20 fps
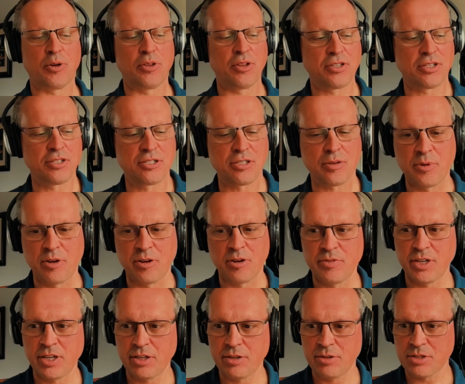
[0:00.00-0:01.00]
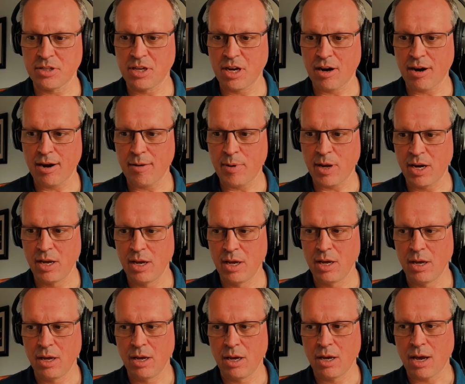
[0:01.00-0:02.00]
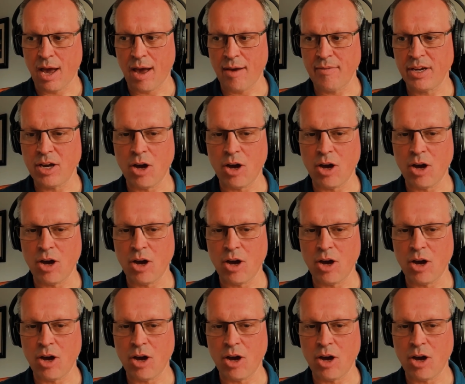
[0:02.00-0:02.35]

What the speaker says: this in some of your videos, Gary, but having